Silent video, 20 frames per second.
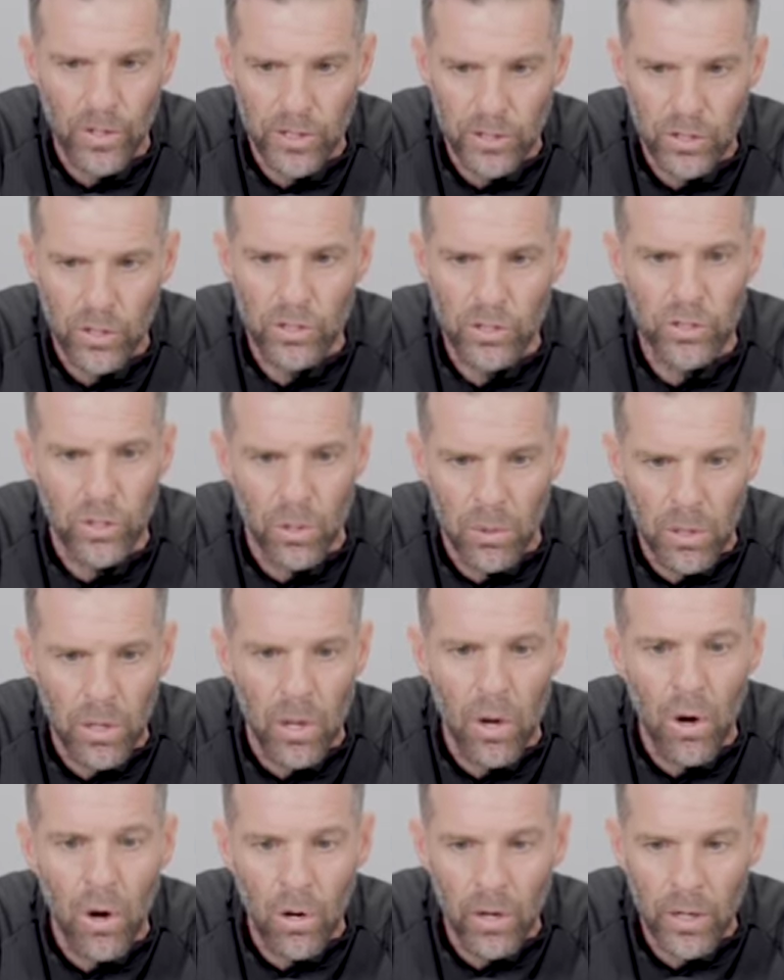And it took so
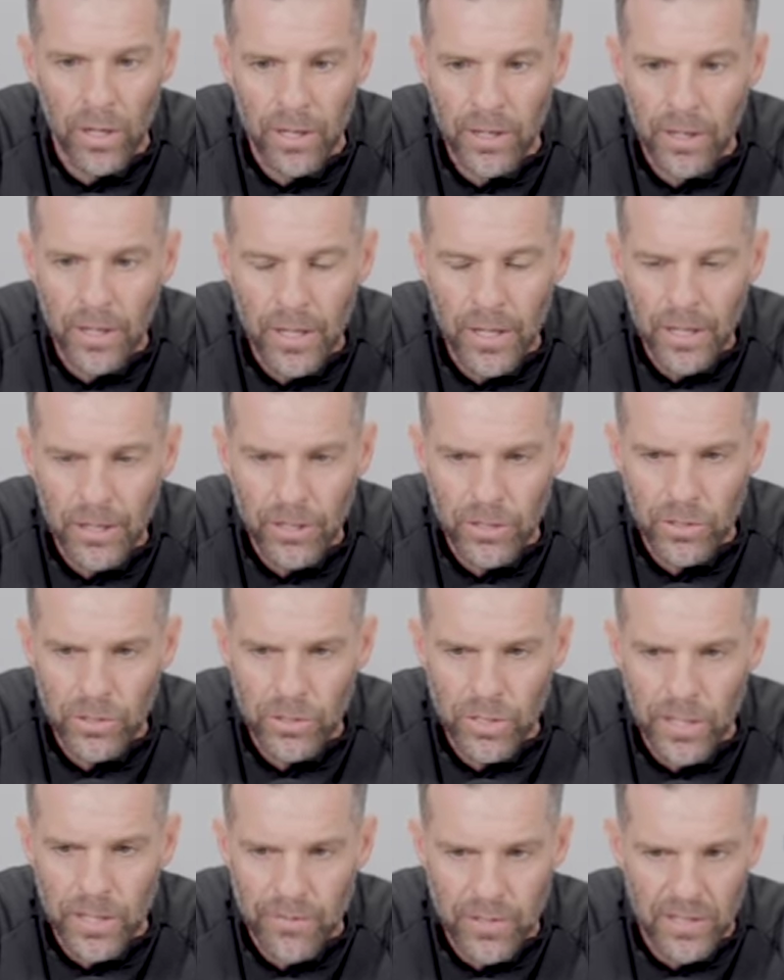long, and
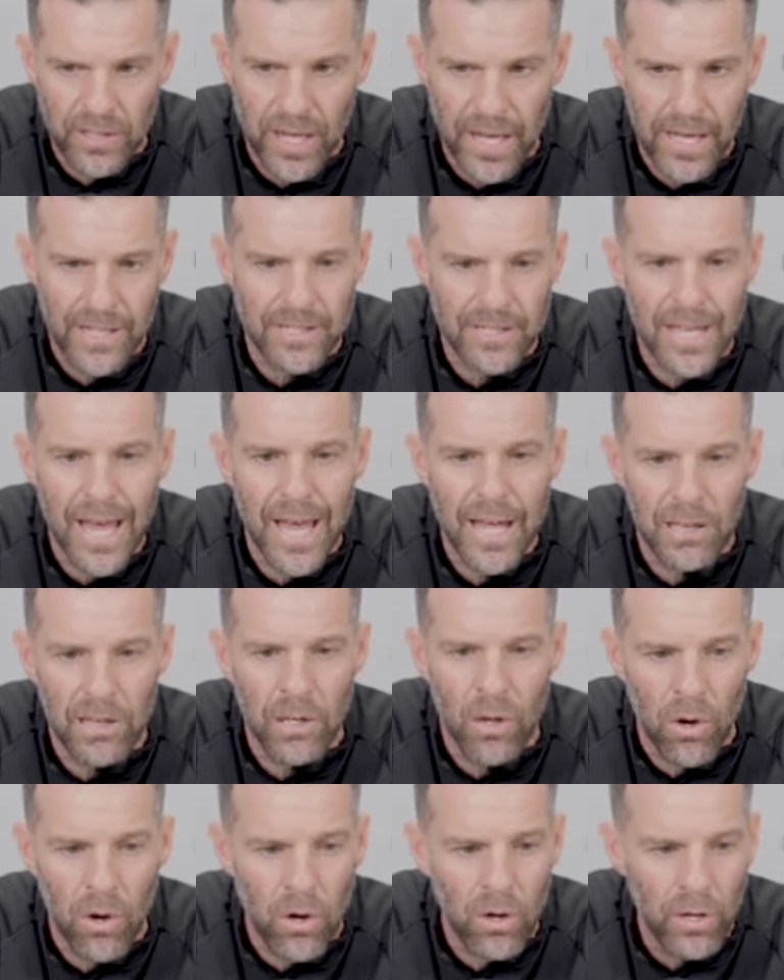usually if it takes that
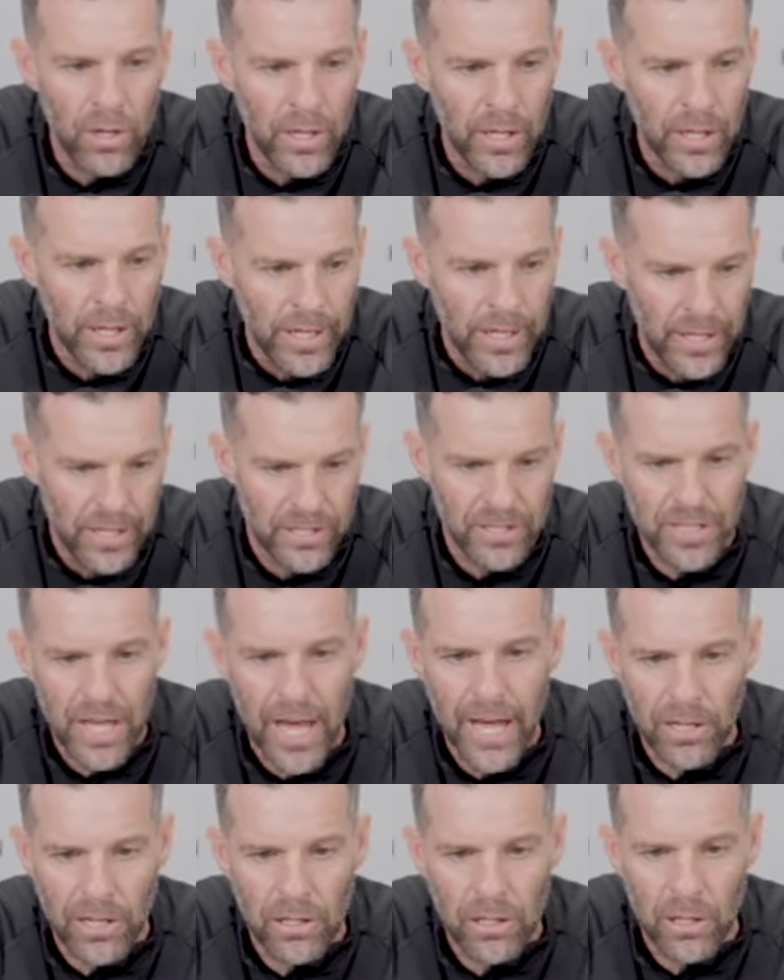long, it's
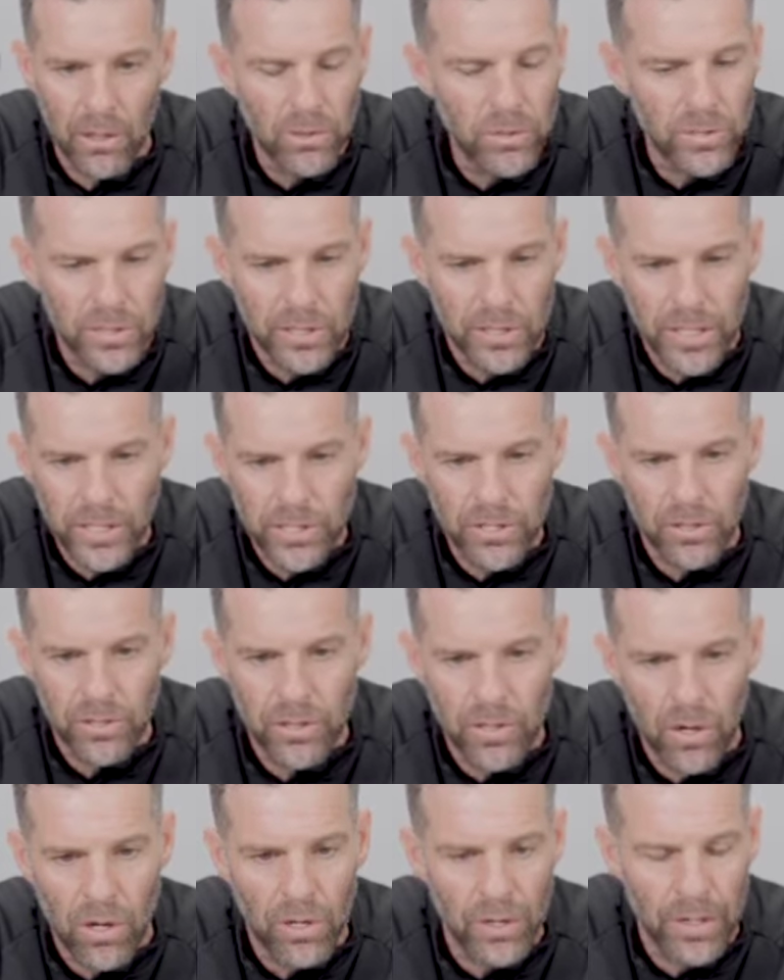that close, and they
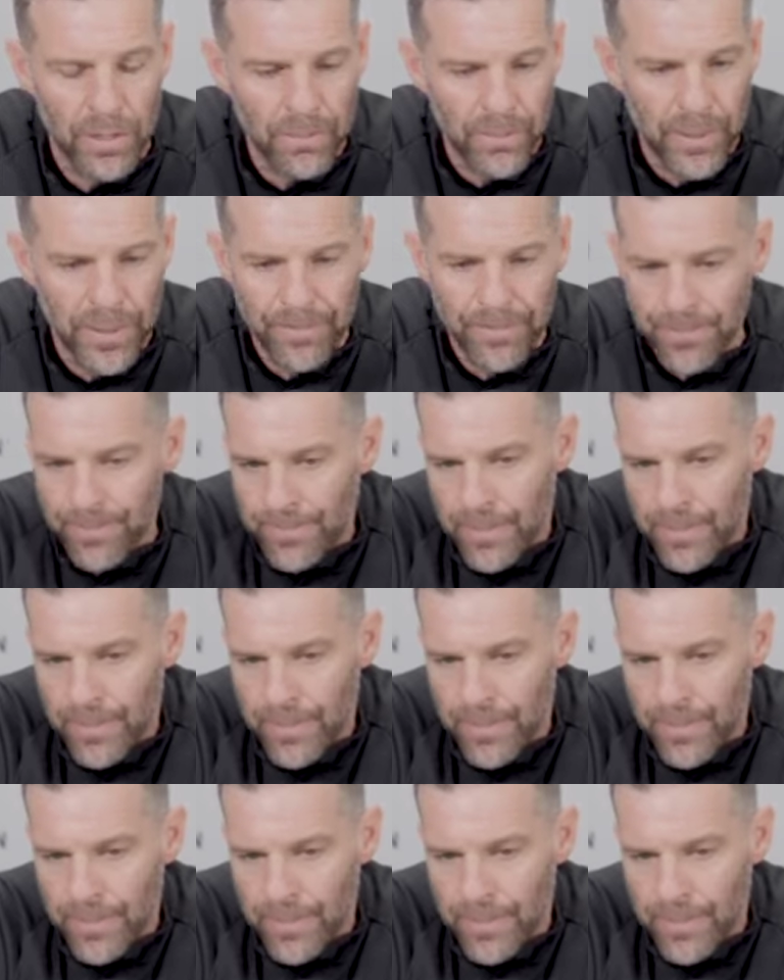shouldn't call it. But